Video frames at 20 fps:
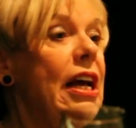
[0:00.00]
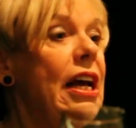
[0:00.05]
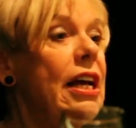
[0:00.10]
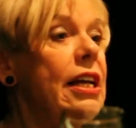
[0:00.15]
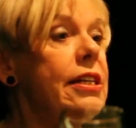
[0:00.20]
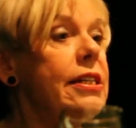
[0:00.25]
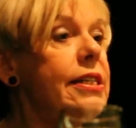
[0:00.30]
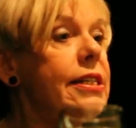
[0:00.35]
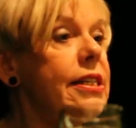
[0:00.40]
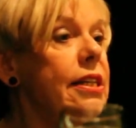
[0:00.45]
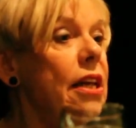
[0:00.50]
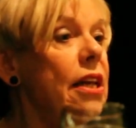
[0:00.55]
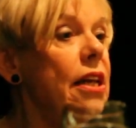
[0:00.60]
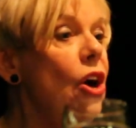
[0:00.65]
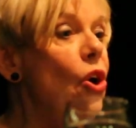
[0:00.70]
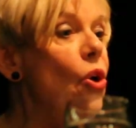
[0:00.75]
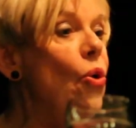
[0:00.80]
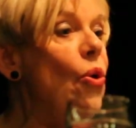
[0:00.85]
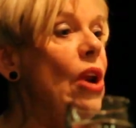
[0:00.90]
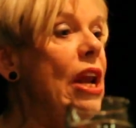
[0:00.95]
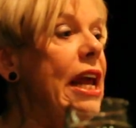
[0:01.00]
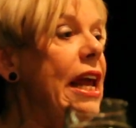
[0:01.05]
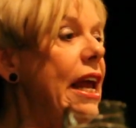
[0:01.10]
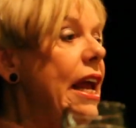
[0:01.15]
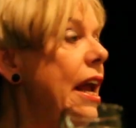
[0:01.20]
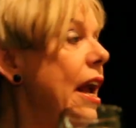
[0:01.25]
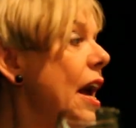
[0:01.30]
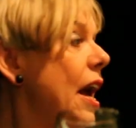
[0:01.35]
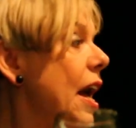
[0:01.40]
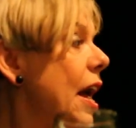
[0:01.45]
And
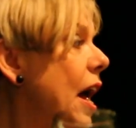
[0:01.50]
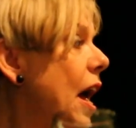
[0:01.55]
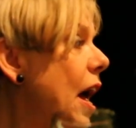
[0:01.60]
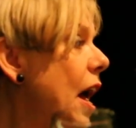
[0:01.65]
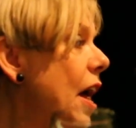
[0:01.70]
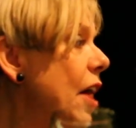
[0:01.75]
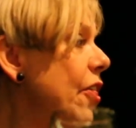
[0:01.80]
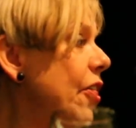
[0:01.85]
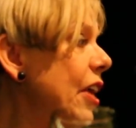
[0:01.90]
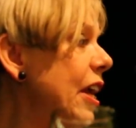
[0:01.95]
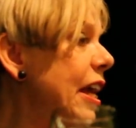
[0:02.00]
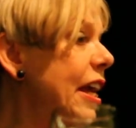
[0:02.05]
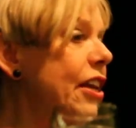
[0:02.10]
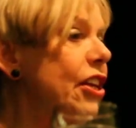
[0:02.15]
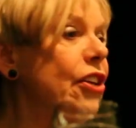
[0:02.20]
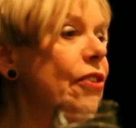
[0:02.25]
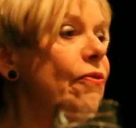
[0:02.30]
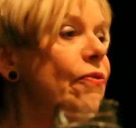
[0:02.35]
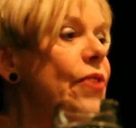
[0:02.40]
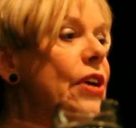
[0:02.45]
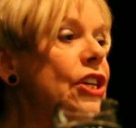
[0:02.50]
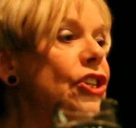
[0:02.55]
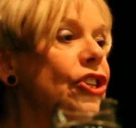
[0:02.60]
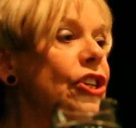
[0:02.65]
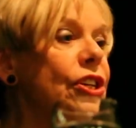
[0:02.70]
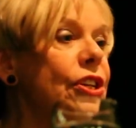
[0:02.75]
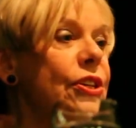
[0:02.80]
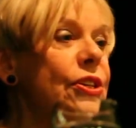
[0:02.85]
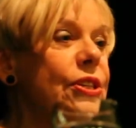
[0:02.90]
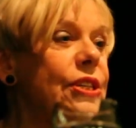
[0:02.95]
slowly, the
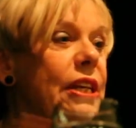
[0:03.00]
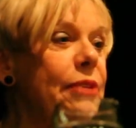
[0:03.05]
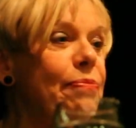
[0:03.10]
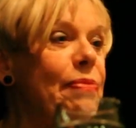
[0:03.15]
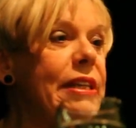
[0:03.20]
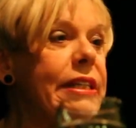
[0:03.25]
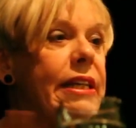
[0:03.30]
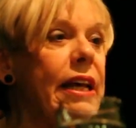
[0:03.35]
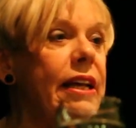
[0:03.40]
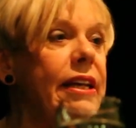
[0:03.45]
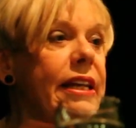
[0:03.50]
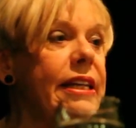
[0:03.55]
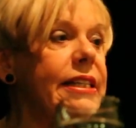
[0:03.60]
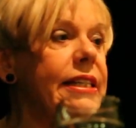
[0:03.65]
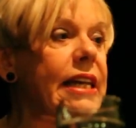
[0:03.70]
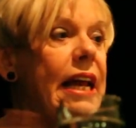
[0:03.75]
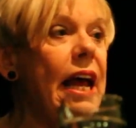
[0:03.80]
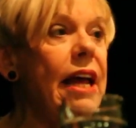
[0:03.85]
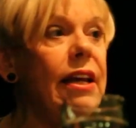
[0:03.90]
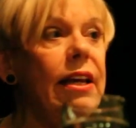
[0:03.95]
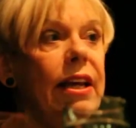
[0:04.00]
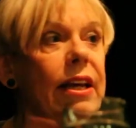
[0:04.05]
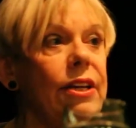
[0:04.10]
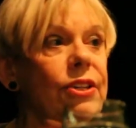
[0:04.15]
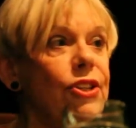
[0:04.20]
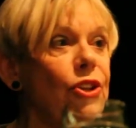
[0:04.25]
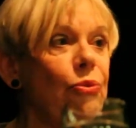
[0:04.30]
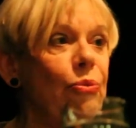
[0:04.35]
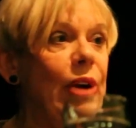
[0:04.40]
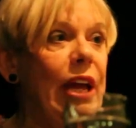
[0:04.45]
divisions and
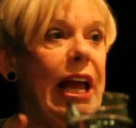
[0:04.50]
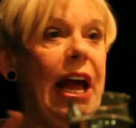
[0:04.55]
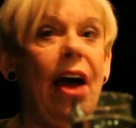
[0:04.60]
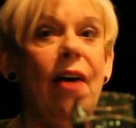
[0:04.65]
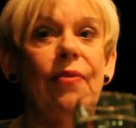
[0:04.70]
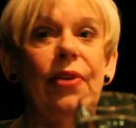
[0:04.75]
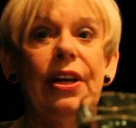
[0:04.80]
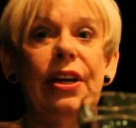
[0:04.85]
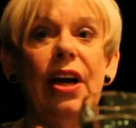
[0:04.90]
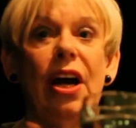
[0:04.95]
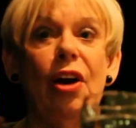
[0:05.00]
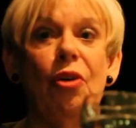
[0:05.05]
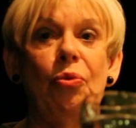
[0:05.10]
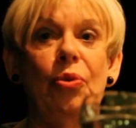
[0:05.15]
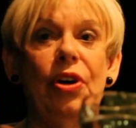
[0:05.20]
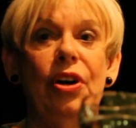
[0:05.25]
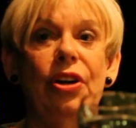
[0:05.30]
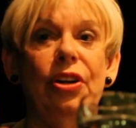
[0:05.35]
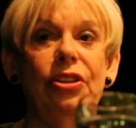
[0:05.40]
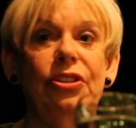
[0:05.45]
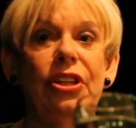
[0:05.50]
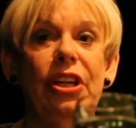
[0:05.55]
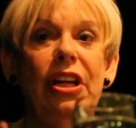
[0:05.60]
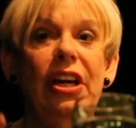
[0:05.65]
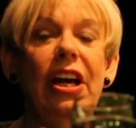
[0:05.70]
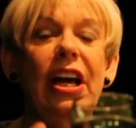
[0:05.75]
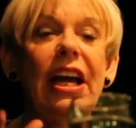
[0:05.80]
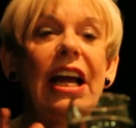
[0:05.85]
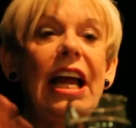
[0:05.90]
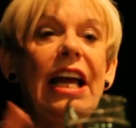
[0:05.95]
misunderstandings that we have in our world
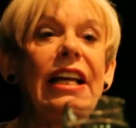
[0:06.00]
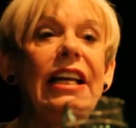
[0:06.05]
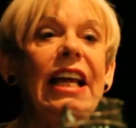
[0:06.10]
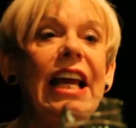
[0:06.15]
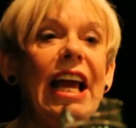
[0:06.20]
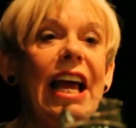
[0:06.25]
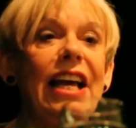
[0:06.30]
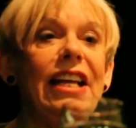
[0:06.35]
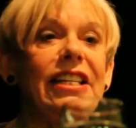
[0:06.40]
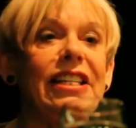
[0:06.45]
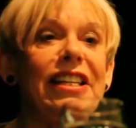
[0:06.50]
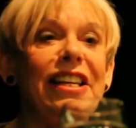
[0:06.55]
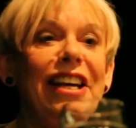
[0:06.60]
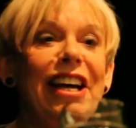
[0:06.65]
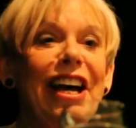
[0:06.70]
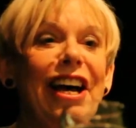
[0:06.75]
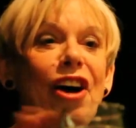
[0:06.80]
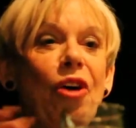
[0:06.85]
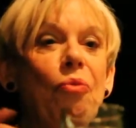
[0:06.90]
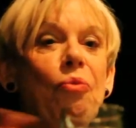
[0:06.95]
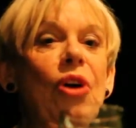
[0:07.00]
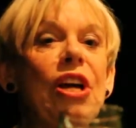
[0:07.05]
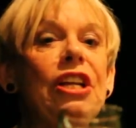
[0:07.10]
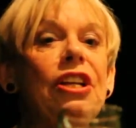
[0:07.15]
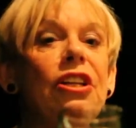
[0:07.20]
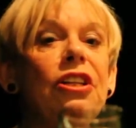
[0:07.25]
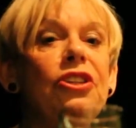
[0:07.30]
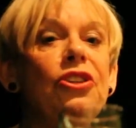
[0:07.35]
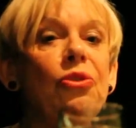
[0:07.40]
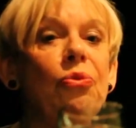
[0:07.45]
can get
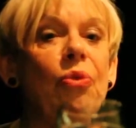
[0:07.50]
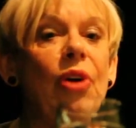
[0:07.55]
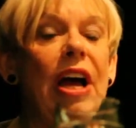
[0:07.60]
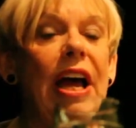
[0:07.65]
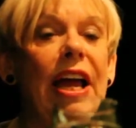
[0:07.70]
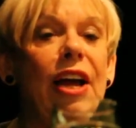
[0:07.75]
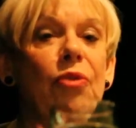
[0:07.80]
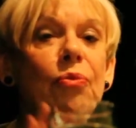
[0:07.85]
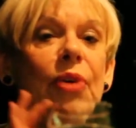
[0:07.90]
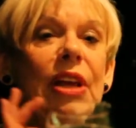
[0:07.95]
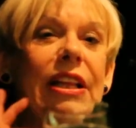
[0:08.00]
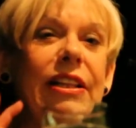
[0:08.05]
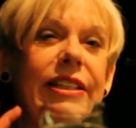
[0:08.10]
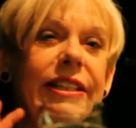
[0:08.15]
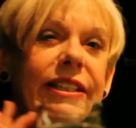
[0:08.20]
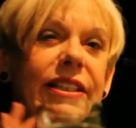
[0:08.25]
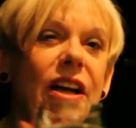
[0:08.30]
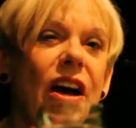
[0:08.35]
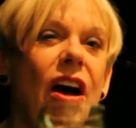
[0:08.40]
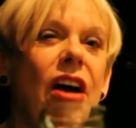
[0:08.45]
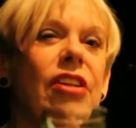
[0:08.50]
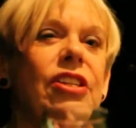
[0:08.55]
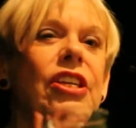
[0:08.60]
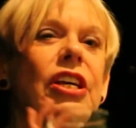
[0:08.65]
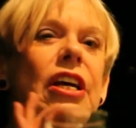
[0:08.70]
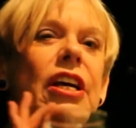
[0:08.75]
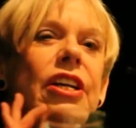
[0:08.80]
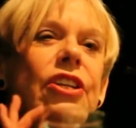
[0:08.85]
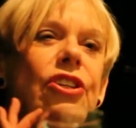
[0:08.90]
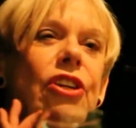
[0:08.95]
whittled away, and we'll start
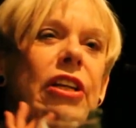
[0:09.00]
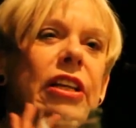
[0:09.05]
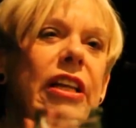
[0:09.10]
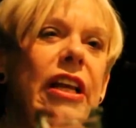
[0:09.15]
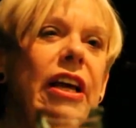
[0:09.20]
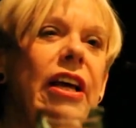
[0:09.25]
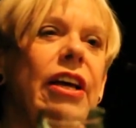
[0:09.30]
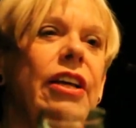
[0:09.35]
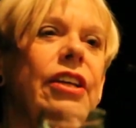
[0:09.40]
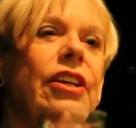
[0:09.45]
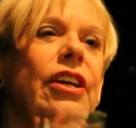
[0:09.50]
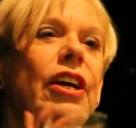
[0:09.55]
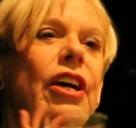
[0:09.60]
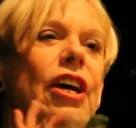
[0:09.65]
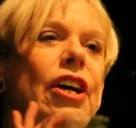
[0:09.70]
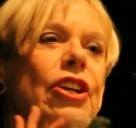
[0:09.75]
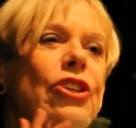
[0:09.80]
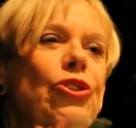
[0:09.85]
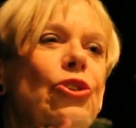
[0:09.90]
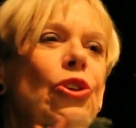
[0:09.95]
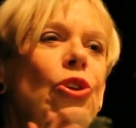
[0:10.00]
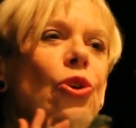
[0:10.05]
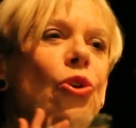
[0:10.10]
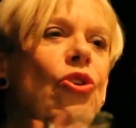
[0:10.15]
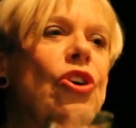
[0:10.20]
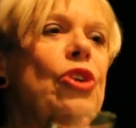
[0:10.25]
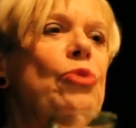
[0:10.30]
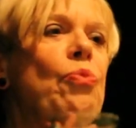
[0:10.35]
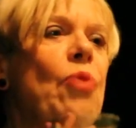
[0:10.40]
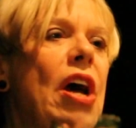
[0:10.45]
to learn to
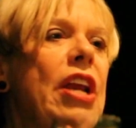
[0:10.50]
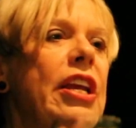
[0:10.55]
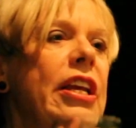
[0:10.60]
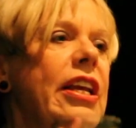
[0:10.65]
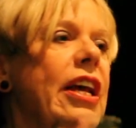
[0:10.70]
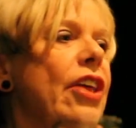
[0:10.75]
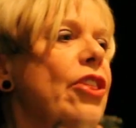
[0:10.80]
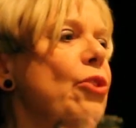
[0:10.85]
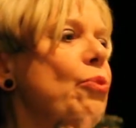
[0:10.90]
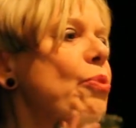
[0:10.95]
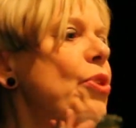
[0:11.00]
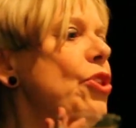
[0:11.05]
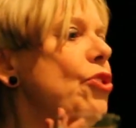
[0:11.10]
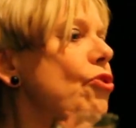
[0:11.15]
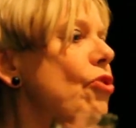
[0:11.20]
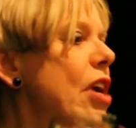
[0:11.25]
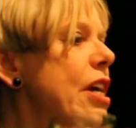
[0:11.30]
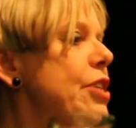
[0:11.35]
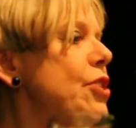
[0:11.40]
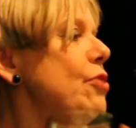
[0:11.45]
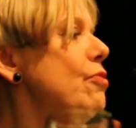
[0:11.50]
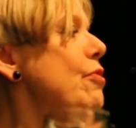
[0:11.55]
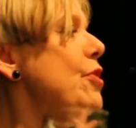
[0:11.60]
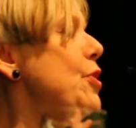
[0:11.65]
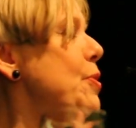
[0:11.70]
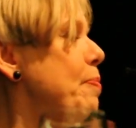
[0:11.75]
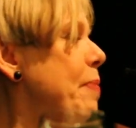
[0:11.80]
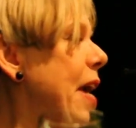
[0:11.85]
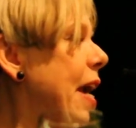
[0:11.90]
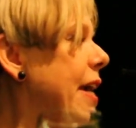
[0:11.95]
look at one another with greater
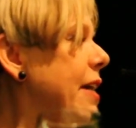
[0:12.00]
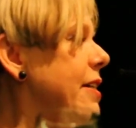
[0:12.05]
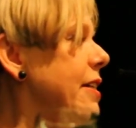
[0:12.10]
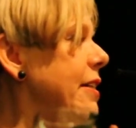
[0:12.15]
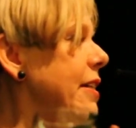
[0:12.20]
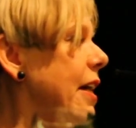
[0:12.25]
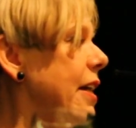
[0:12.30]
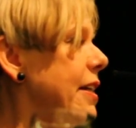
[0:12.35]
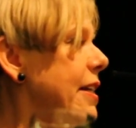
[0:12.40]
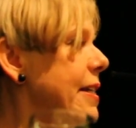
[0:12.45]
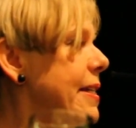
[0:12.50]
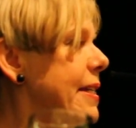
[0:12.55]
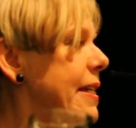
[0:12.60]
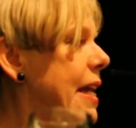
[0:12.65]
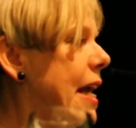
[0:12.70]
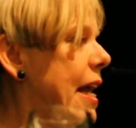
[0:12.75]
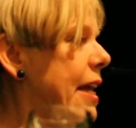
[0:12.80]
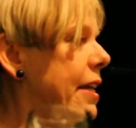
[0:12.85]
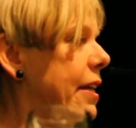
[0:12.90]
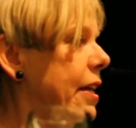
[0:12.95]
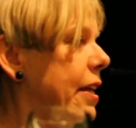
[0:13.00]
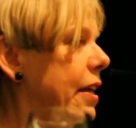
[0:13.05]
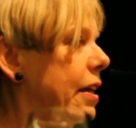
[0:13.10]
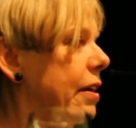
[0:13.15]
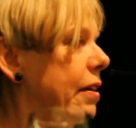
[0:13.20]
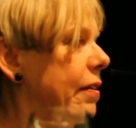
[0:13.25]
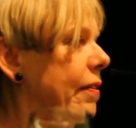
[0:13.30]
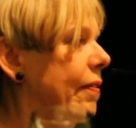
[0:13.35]
respect and understanding.